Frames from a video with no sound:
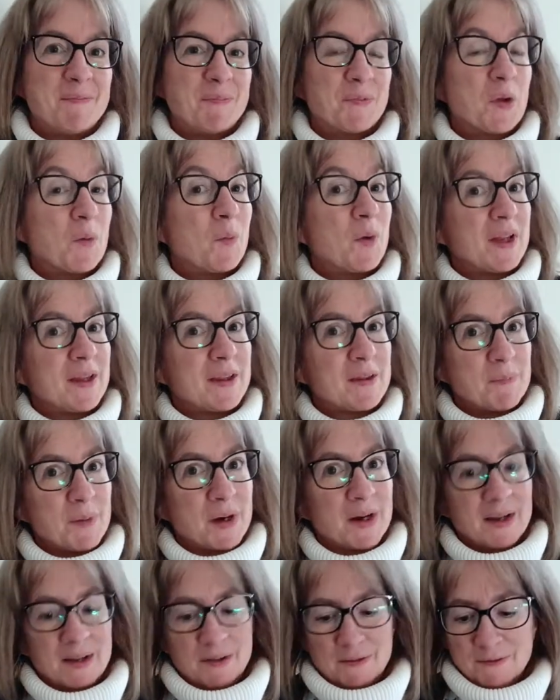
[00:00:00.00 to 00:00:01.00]
with
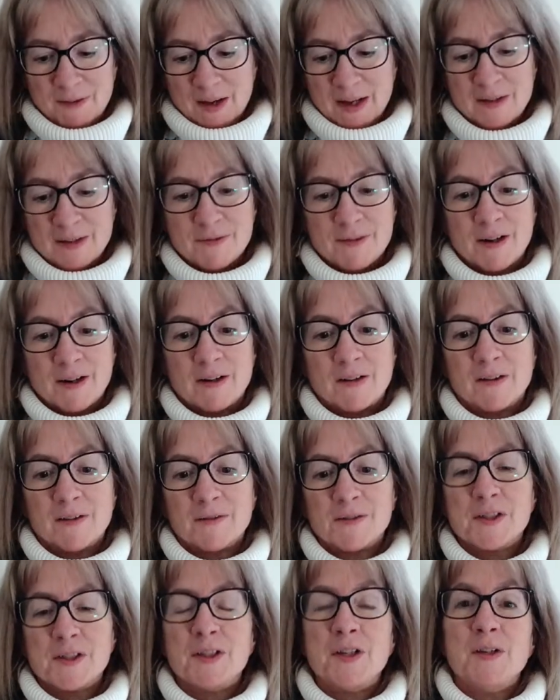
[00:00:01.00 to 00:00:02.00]
my favourite
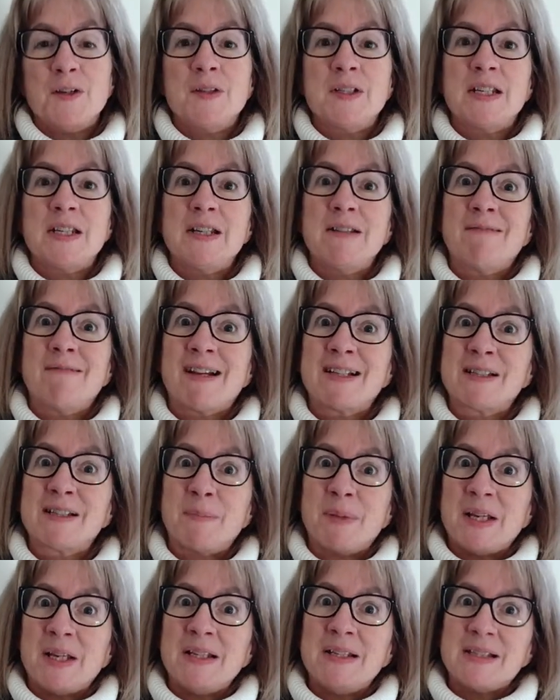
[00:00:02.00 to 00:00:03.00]
afternoon tea
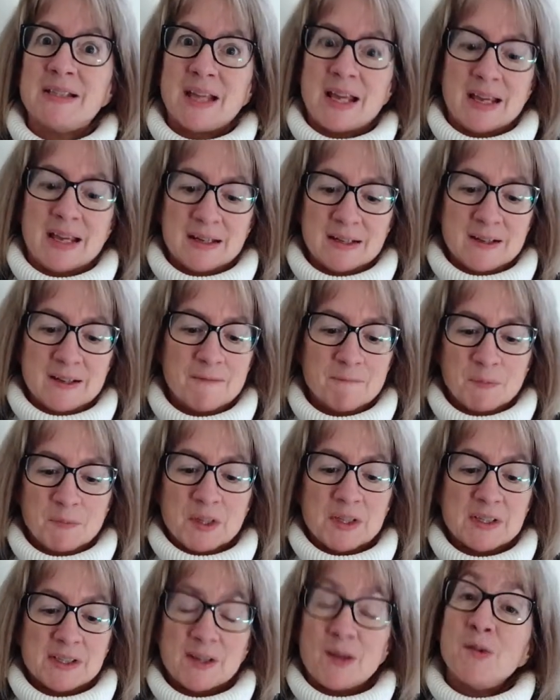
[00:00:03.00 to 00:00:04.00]
recipes in,
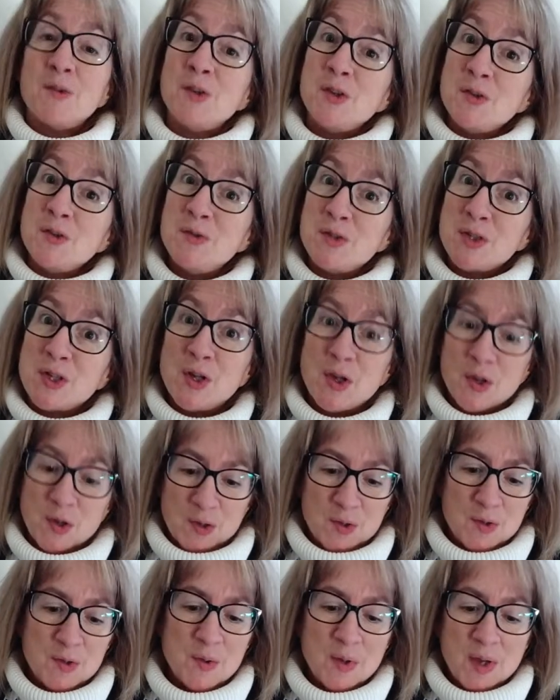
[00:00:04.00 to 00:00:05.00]
so you
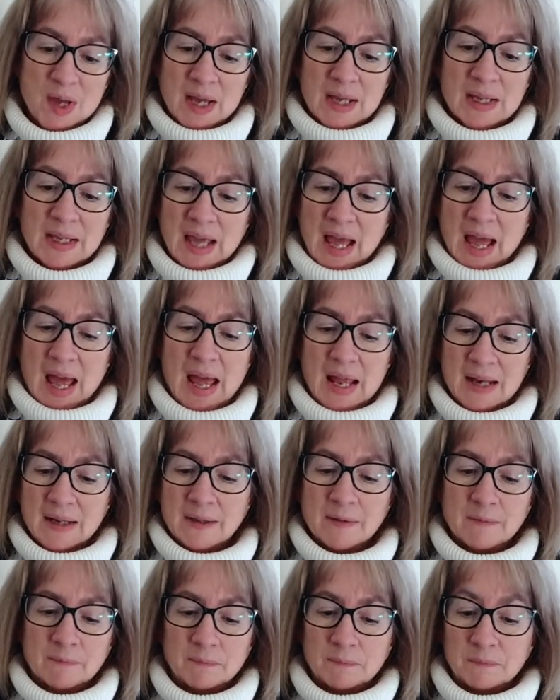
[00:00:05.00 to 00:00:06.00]
too
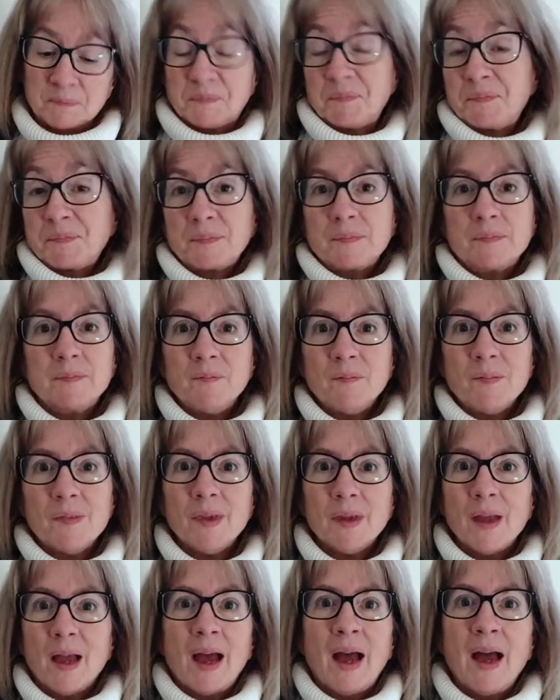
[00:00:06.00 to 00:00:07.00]
can
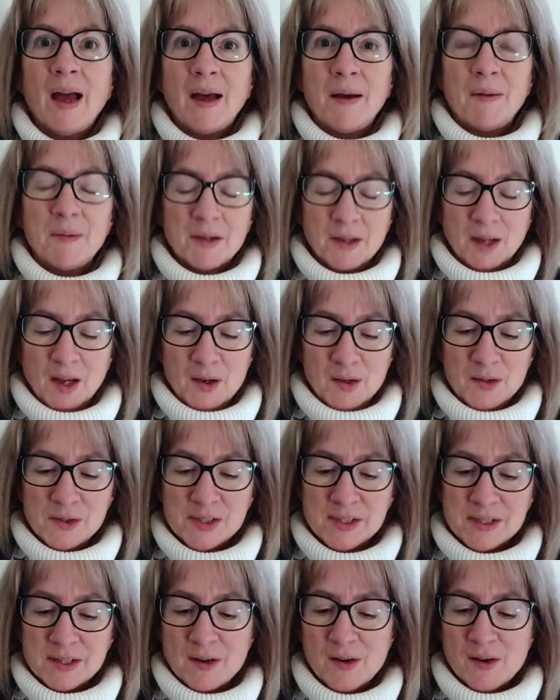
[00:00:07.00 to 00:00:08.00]
host
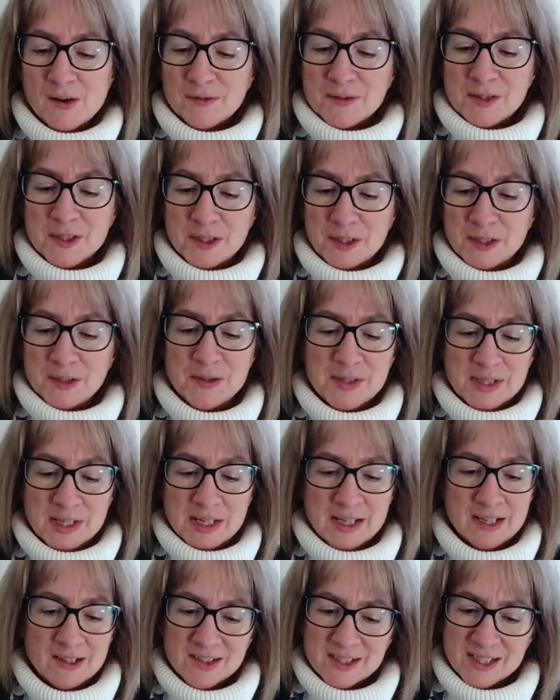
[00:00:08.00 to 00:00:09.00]
an afternoon tea,
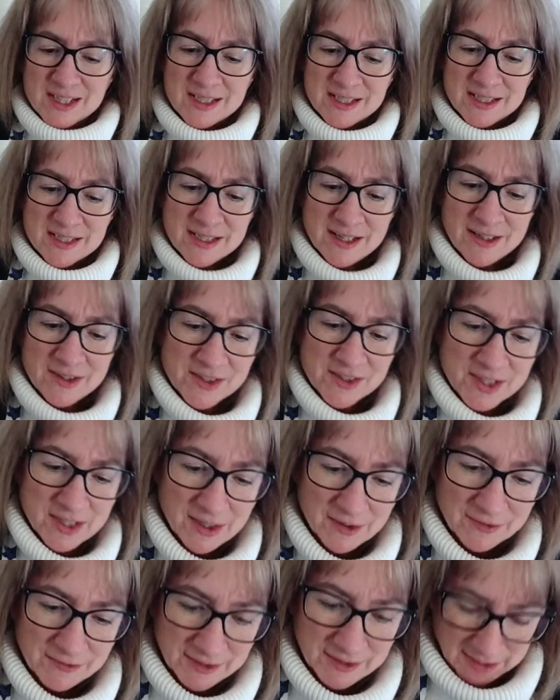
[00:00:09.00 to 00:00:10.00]
because it's such a
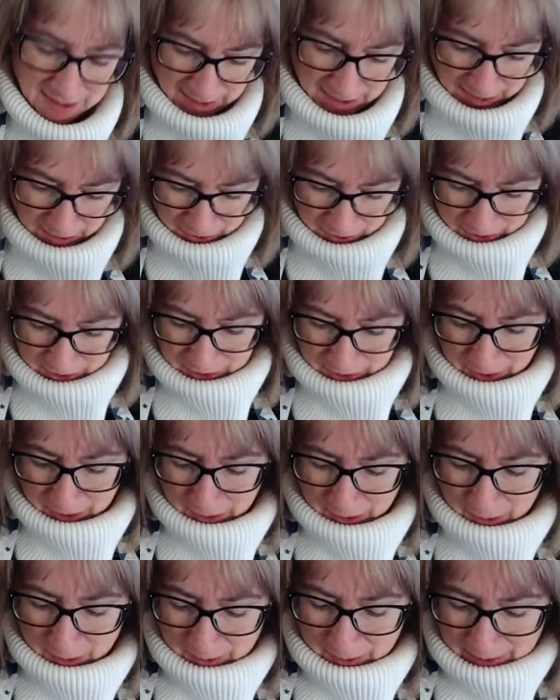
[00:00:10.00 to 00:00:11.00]
lovely thing to
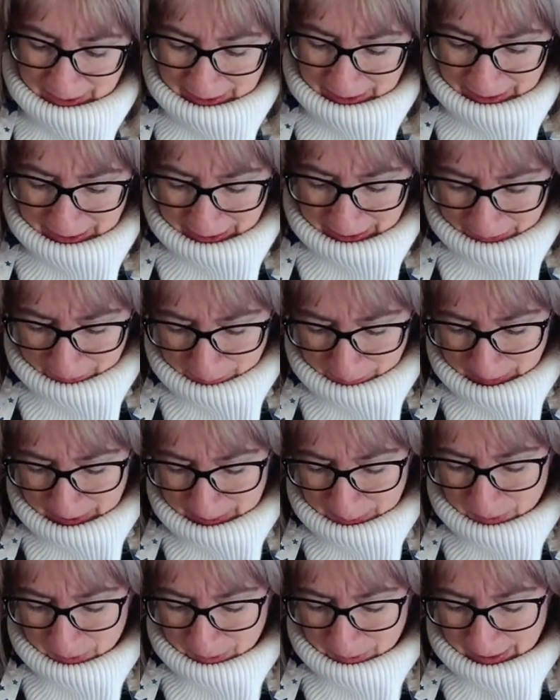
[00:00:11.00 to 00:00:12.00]
do. Have
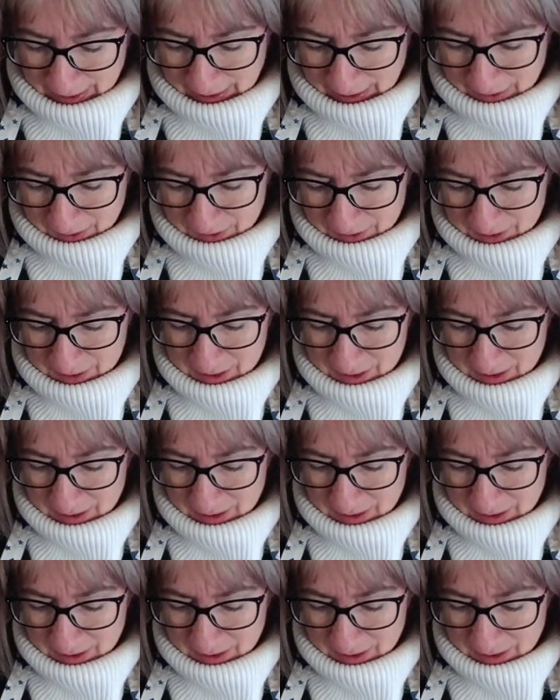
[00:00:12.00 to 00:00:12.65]
people round,